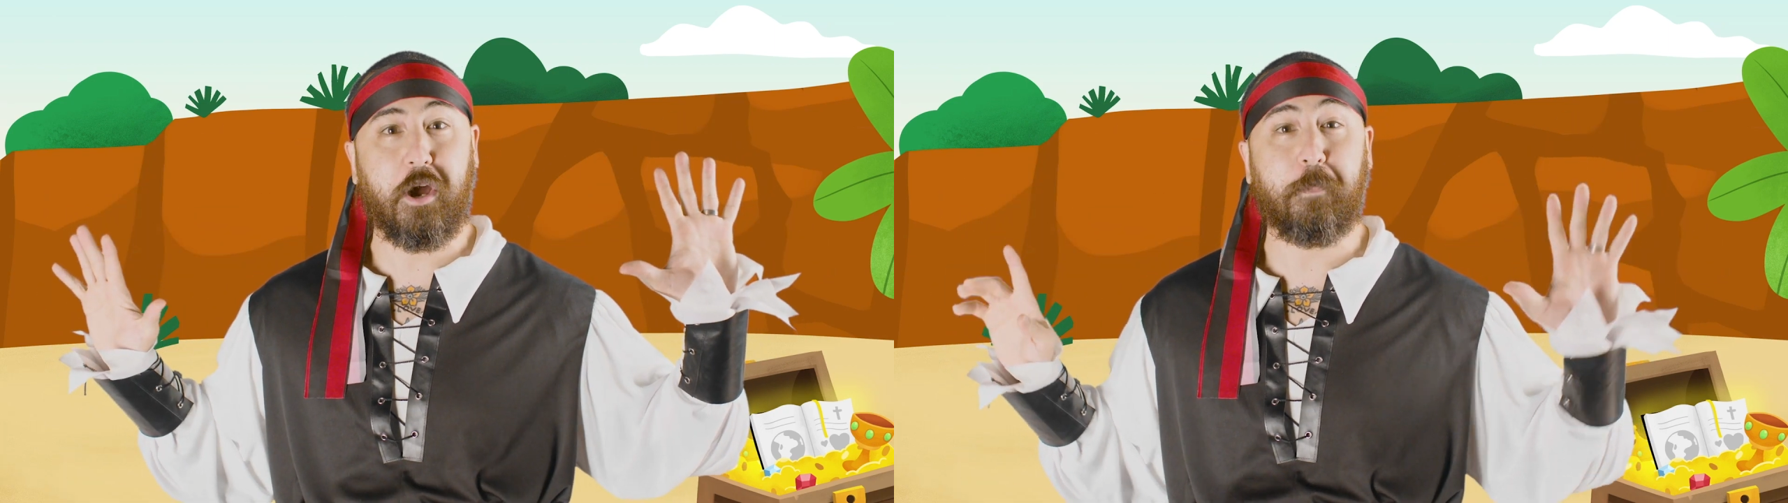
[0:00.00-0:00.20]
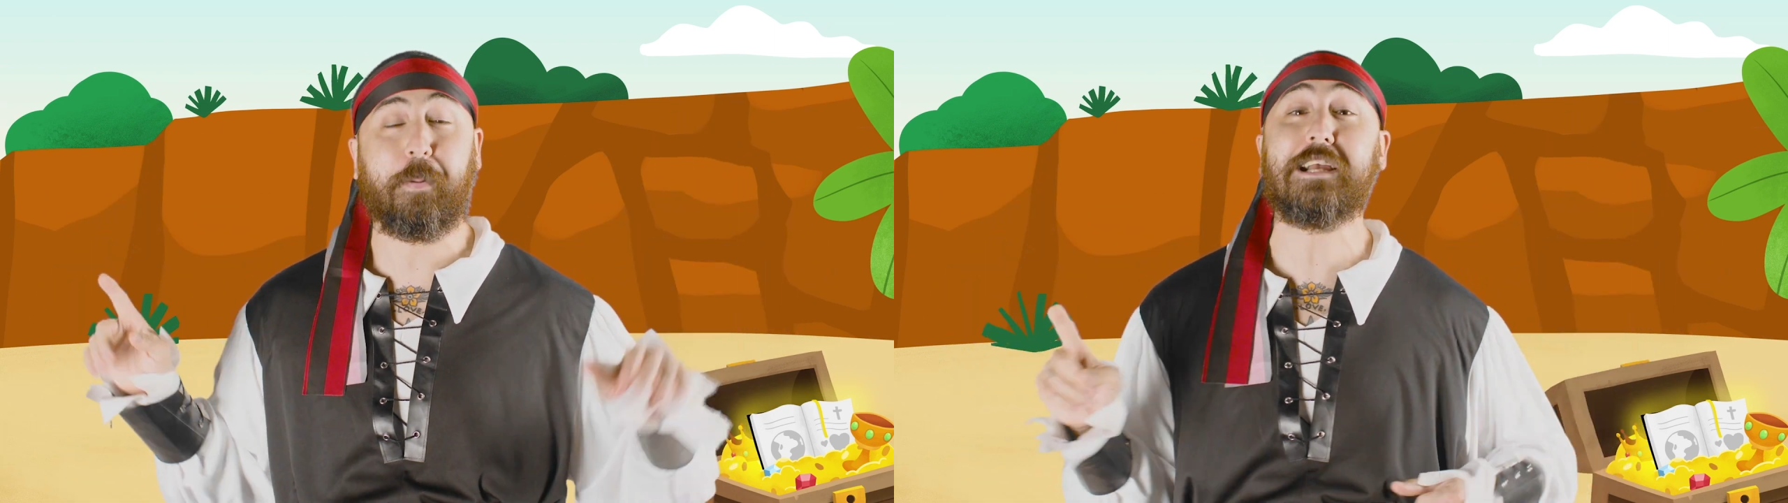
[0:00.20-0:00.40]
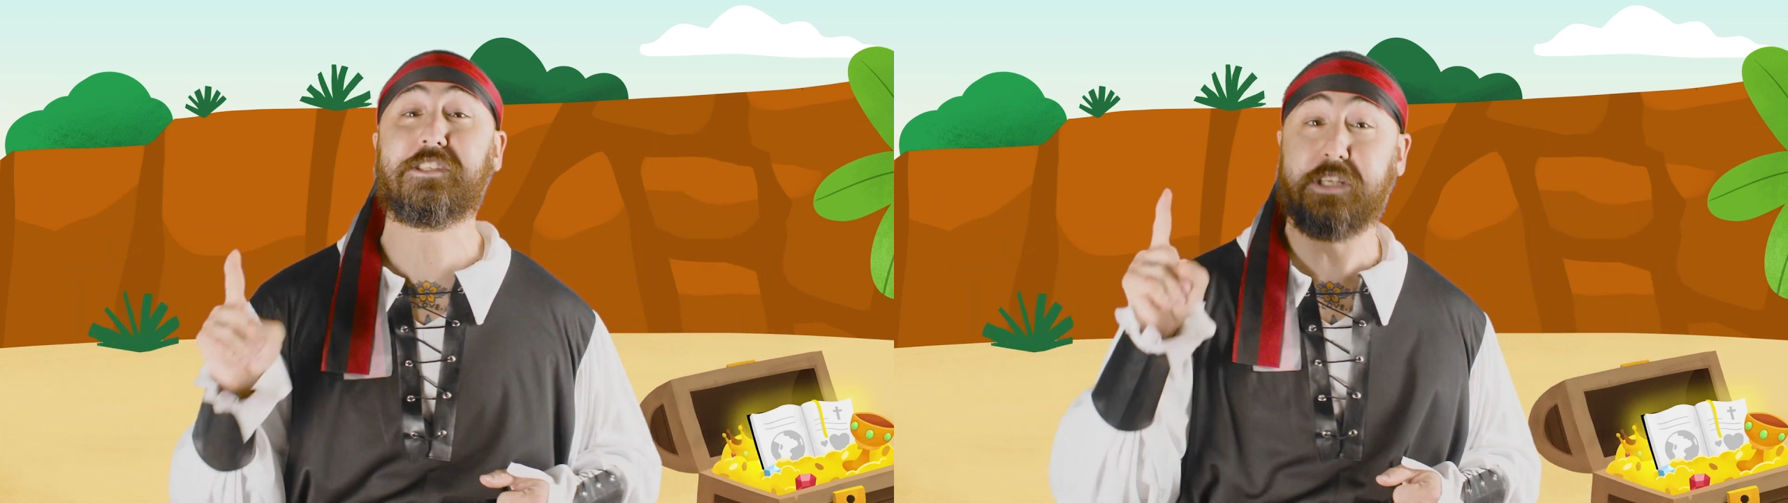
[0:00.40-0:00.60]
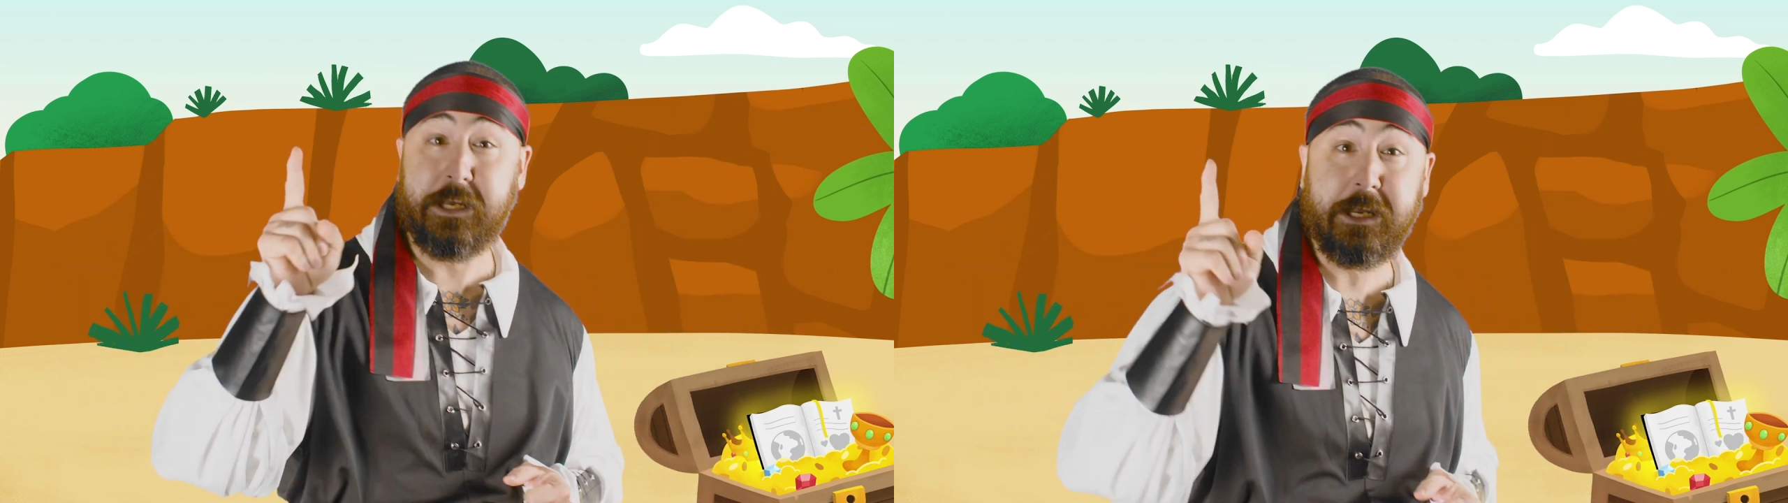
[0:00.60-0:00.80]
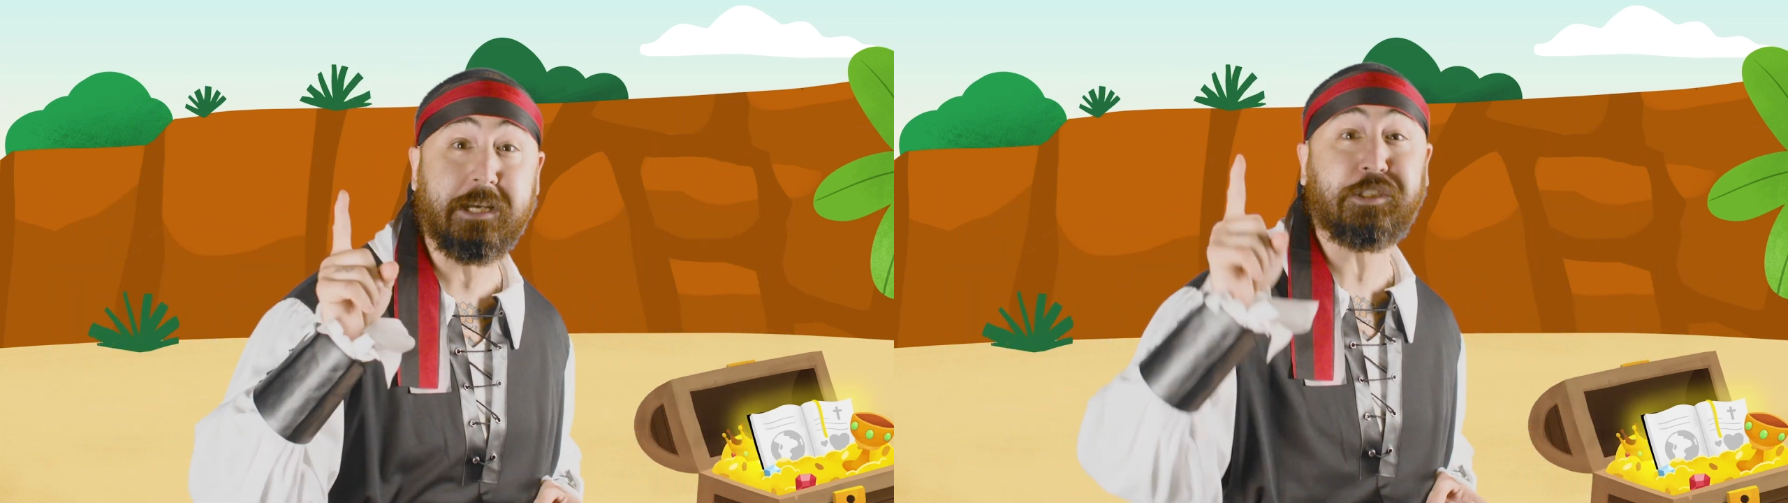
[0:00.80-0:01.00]
hunt by
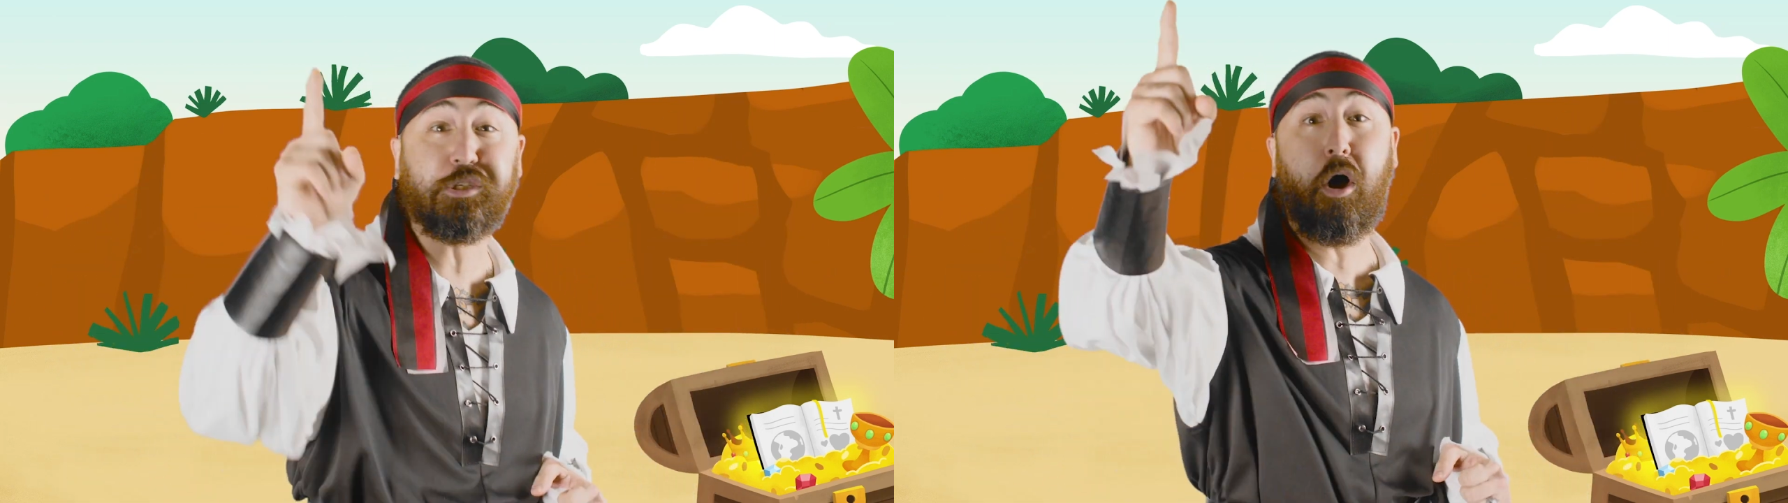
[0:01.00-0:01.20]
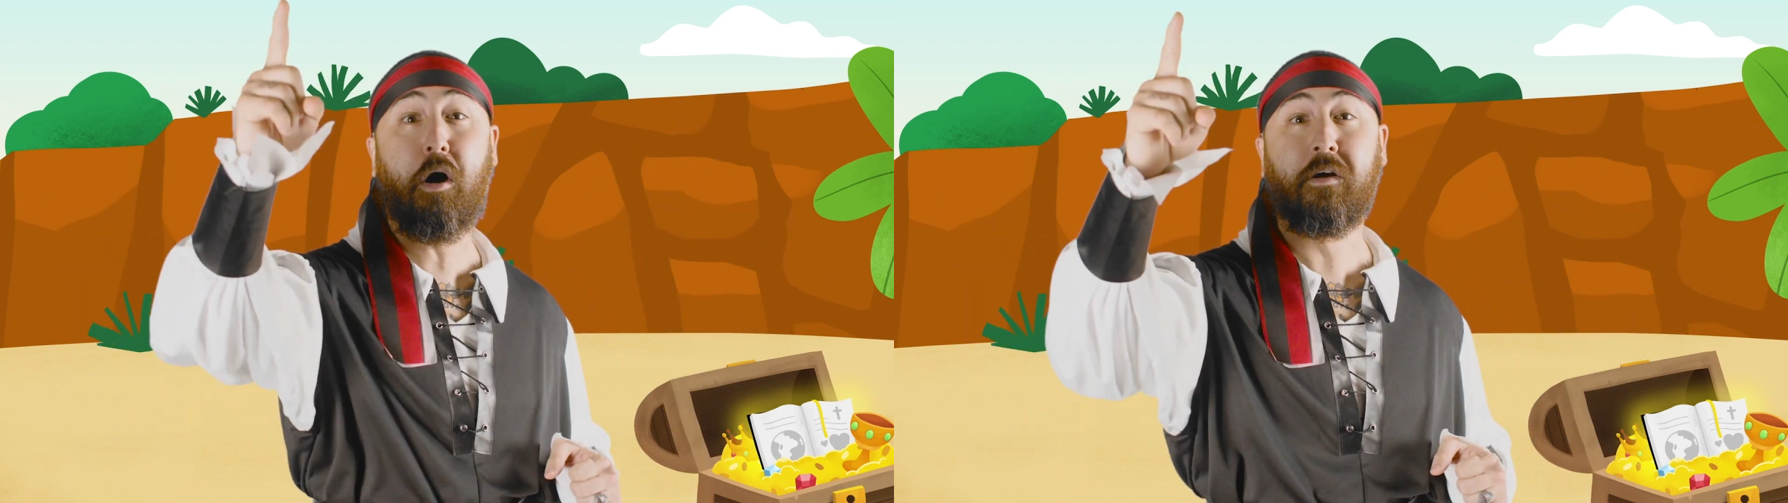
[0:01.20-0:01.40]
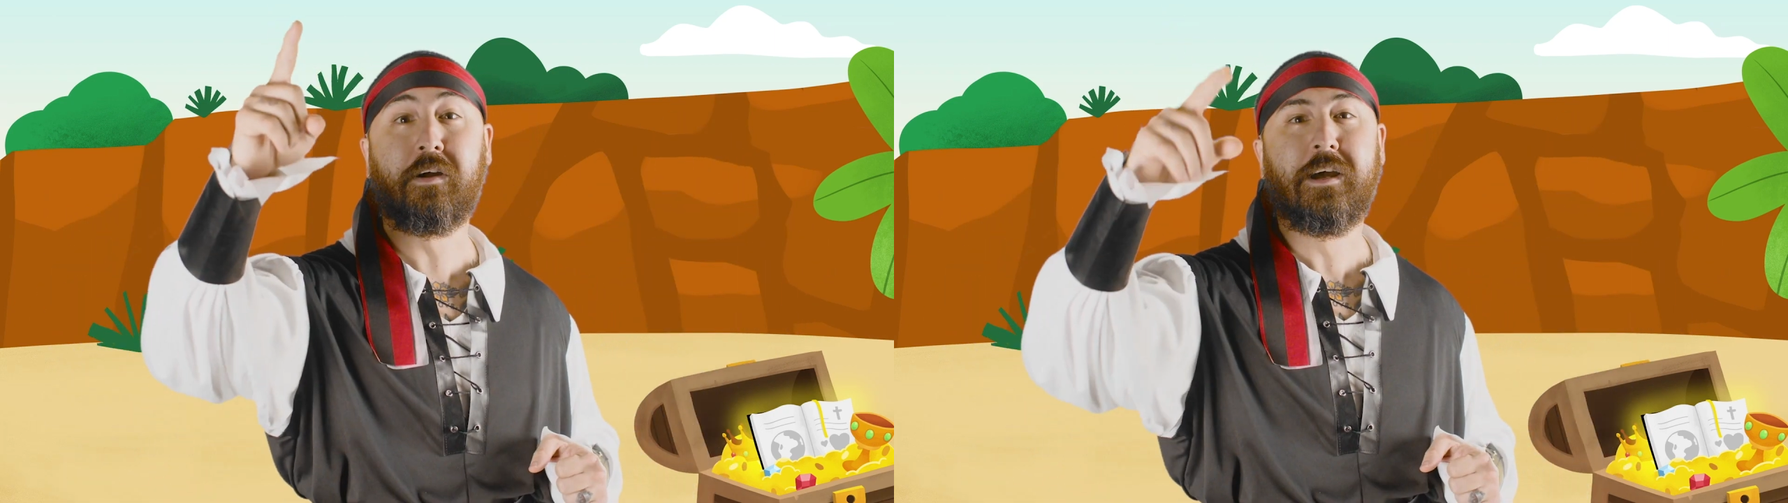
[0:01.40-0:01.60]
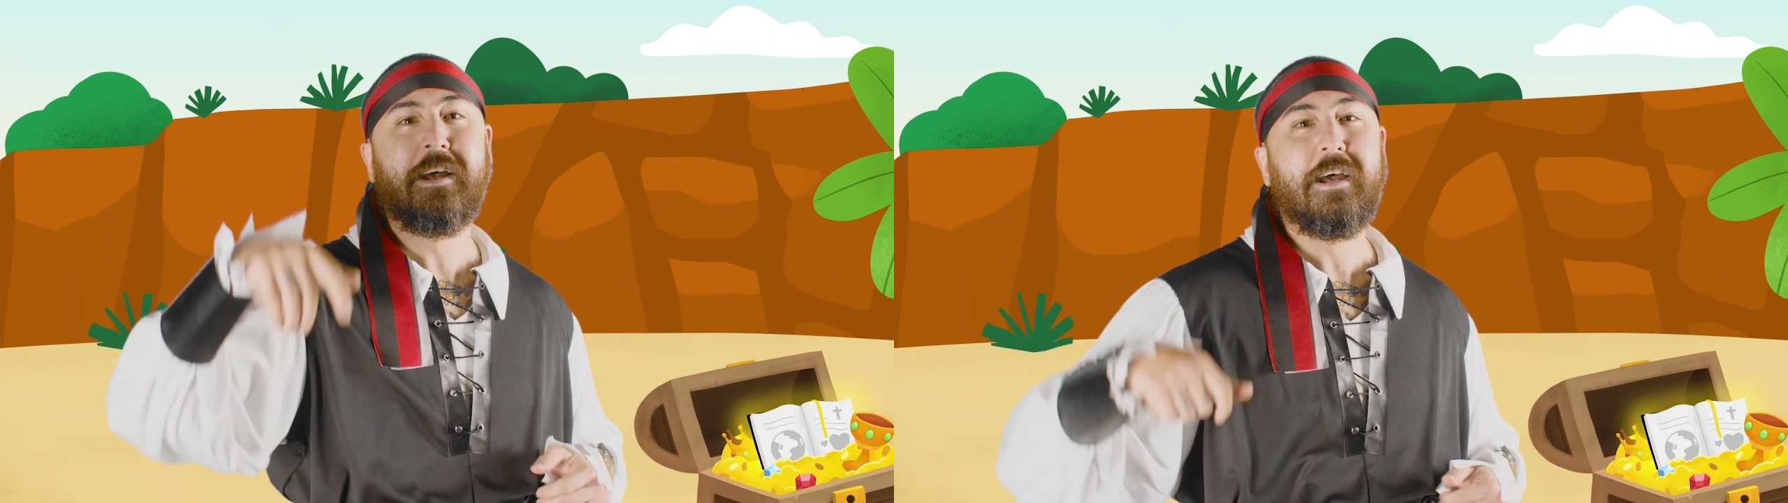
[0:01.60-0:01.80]
singing a song.